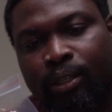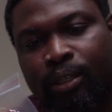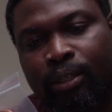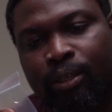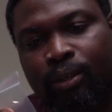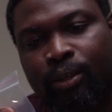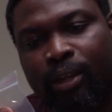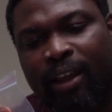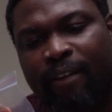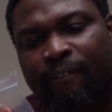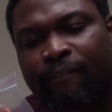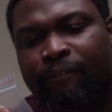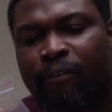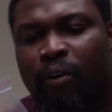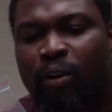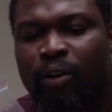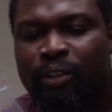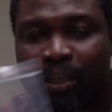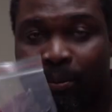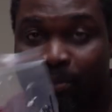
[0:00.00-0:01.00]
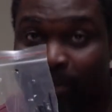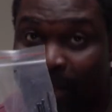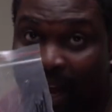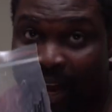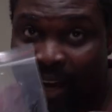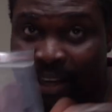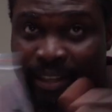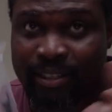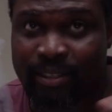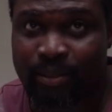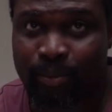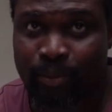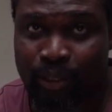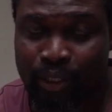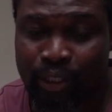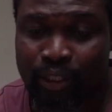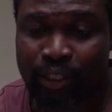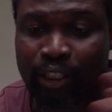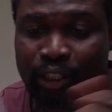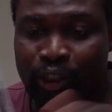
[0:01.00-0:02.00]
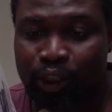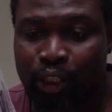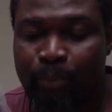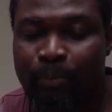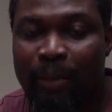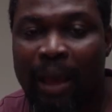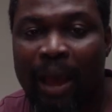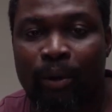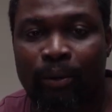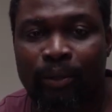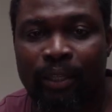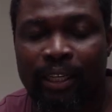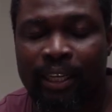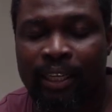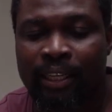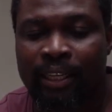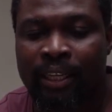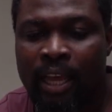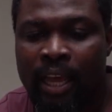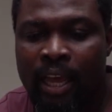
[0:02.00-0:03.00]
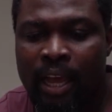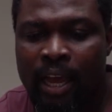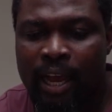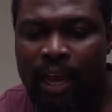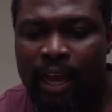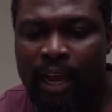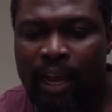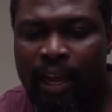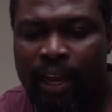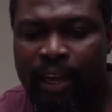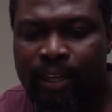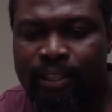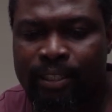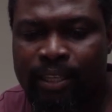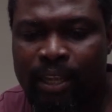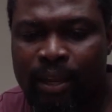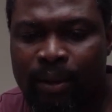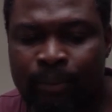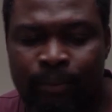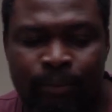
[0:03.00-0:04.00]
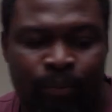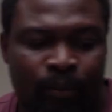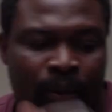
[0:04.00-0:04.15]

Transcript: you got 4 zip ties, which they chip out in. So